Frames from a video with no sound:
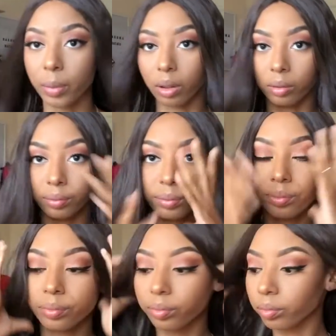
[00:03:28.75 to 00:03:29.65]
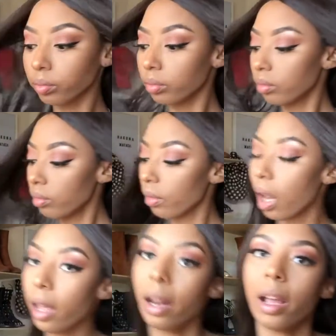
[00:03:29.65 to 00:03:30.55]
about,
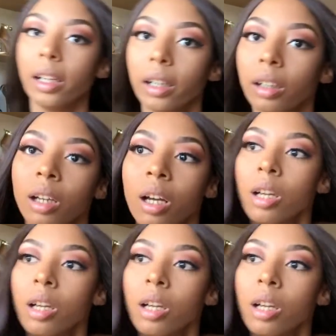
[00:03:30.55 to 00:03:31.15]
and I hate it.